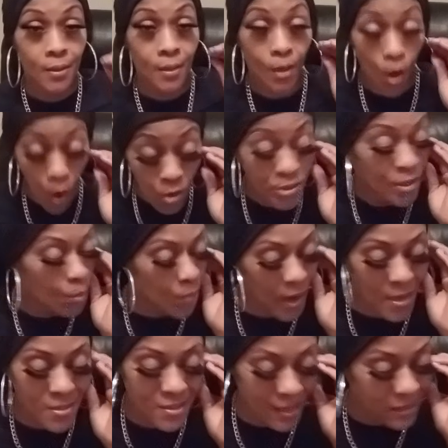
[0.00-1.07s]
Go somewhere
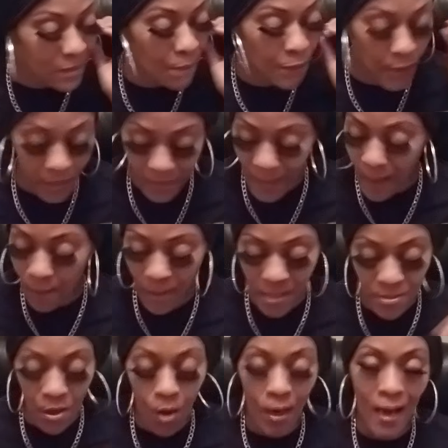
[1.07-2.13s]
and sit the fuck down.
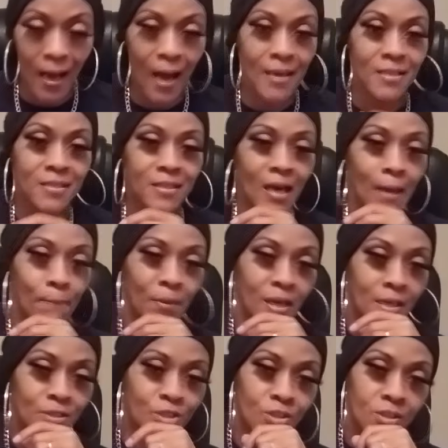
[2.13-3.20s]
That's all I got to say,
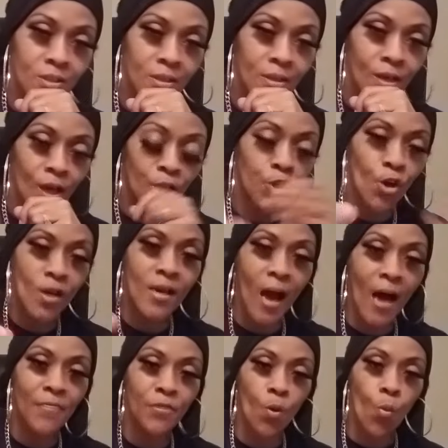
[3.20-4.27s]
bitch. You're
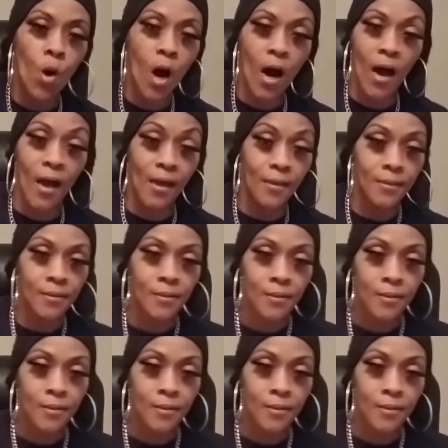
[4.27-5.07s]
not the one.